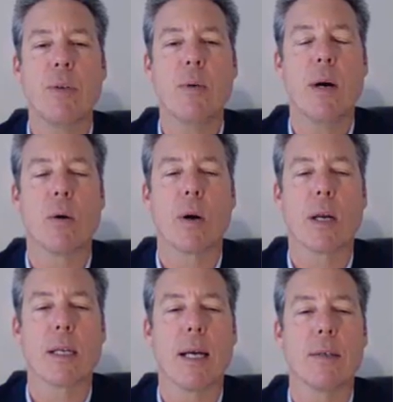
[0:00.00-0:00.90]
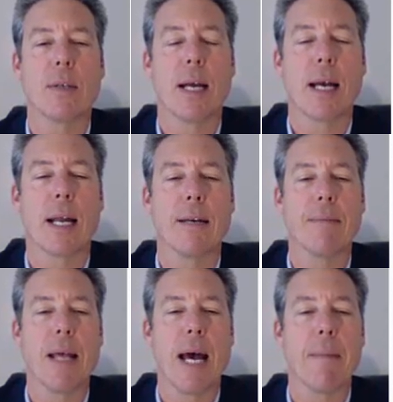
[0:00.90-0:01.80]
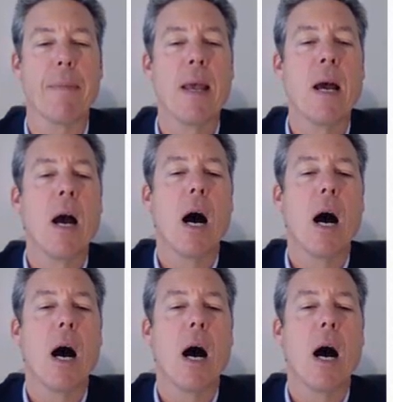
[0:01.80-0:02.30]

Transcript: So it's pretty well organized. I gotta give them that.